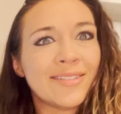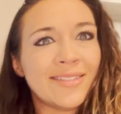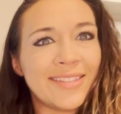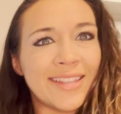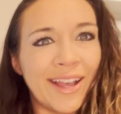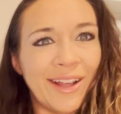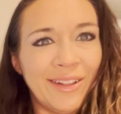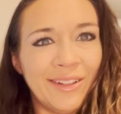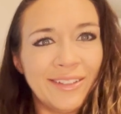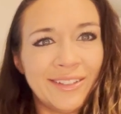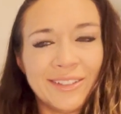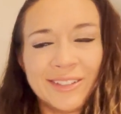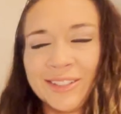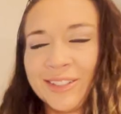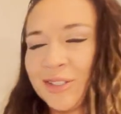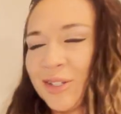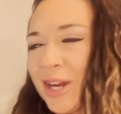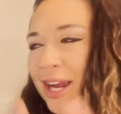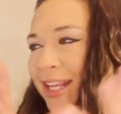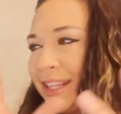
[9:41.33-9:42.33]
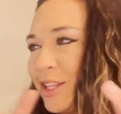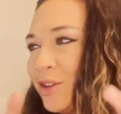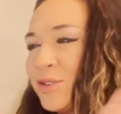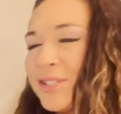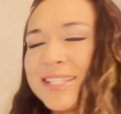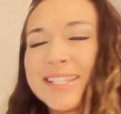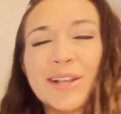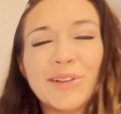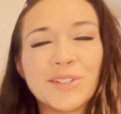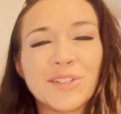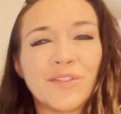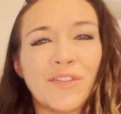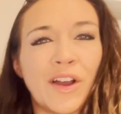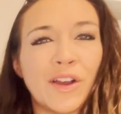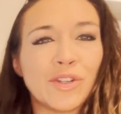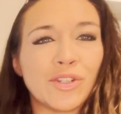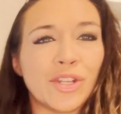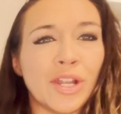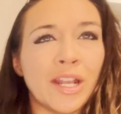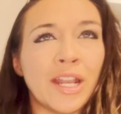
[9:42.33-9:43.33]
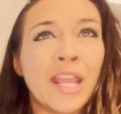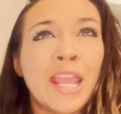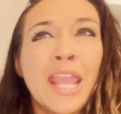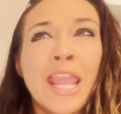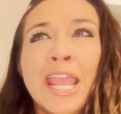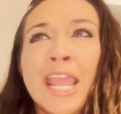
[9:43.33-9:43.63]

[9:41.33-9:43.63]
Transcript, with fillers: cell right? Those cells function.